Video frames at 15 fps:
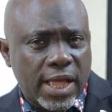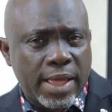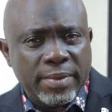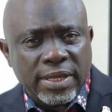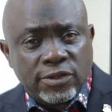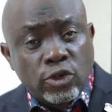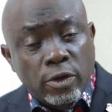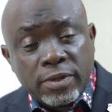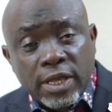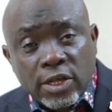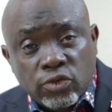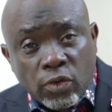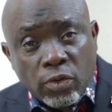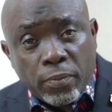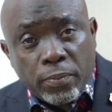I mean subject
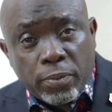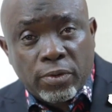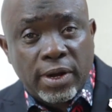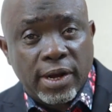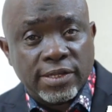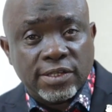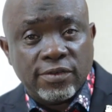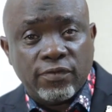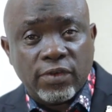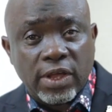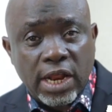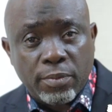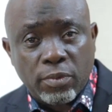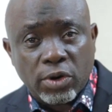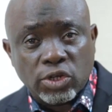to progressive
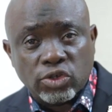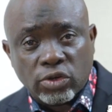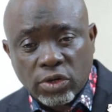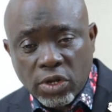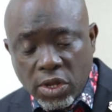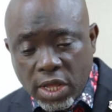elaboration.